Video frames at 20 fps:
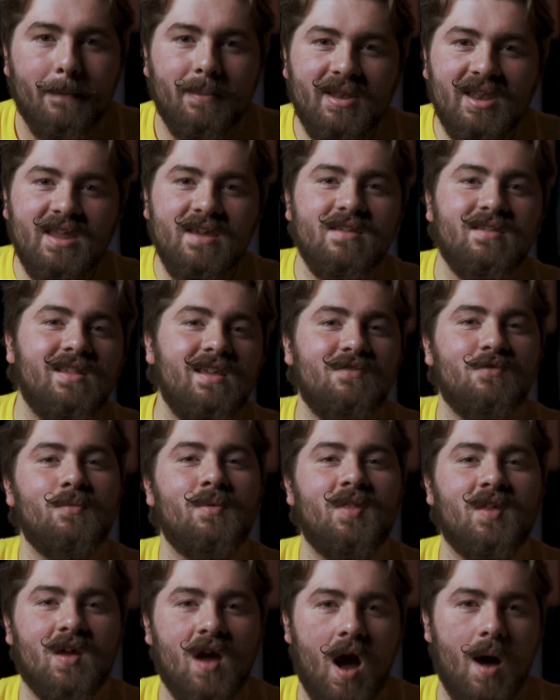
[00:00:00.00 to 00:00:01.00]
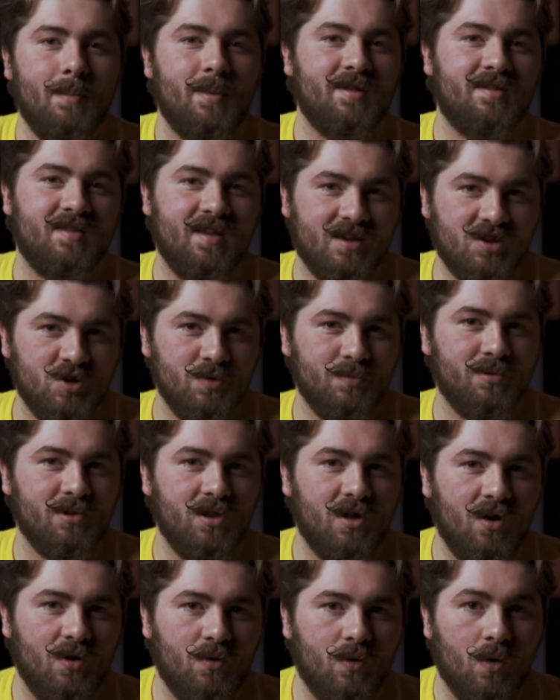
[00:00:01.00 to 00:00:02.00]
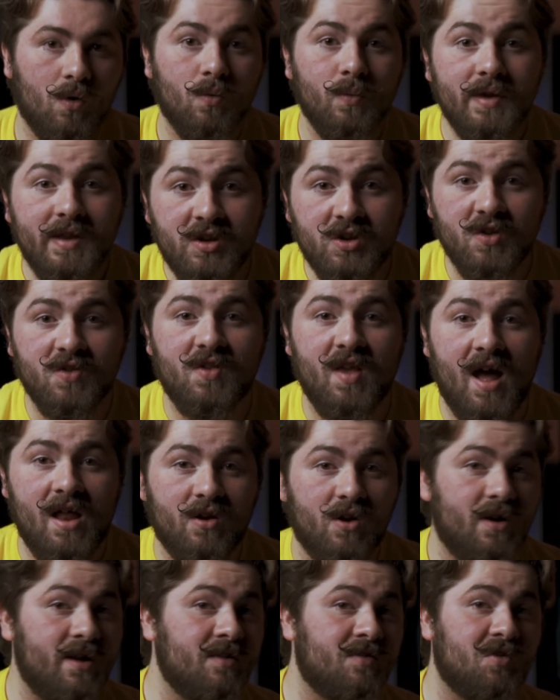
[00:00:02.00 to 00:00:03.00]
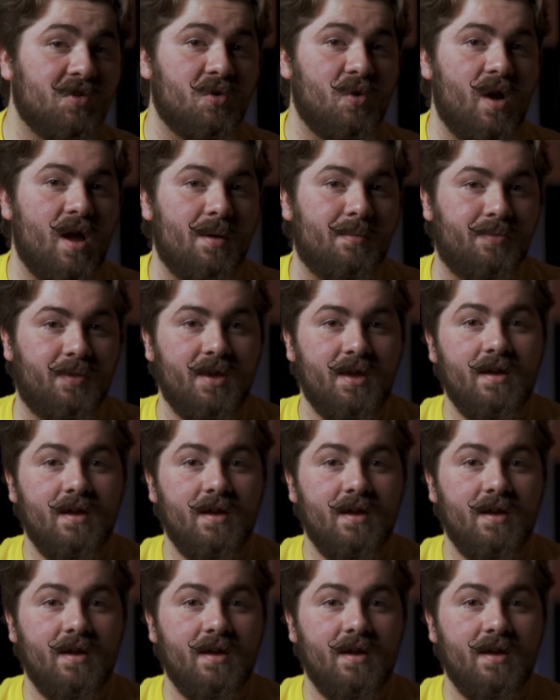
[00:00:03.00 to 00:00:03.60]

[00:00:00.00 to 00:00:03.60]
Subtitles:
please leave them in the comments section below or reach us at our Instagram.